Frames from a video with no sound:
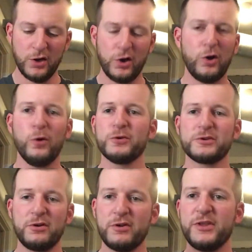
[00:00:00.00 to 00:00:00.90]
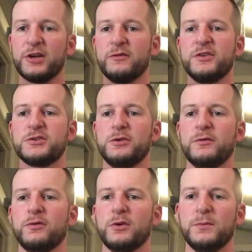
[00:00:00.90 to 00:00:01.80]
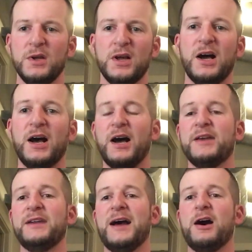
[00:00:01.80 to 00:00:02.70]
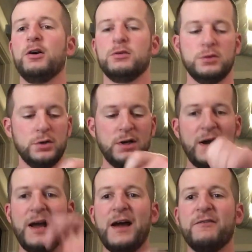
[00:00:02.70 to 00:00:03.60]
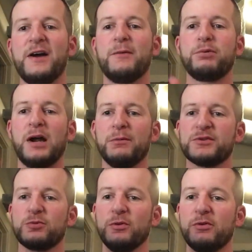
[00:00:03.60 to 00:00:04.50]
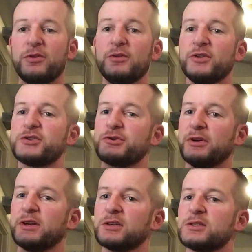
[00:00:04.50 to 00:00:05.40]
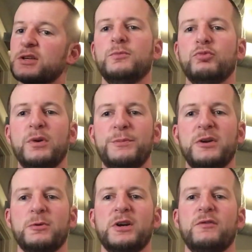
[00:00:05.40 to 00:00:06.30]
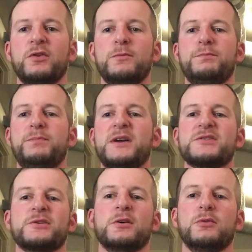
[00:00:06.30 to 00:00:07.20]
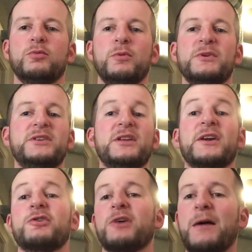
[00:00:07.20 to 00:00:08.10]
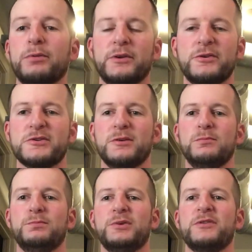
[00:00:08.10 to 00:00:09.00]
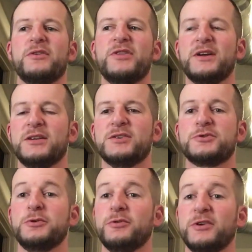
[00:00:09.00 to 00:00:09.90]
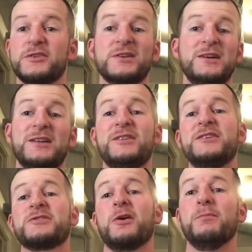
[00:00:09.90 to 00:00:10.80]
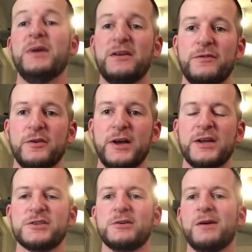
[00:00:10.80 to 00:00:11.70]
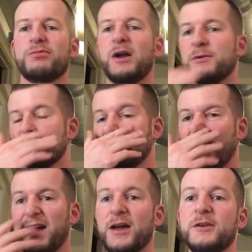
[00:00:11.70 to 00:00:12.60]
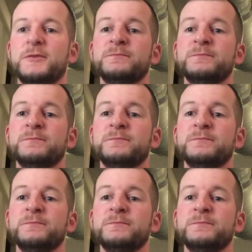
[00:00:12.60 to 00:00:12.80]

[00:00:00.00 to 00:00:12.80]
holes or anything of this uniform. Now, I have had problems with the strings ripping or whatever based on when we did like grappling or something. But the thing is, truth is, these aren't made for that, so I probably should have had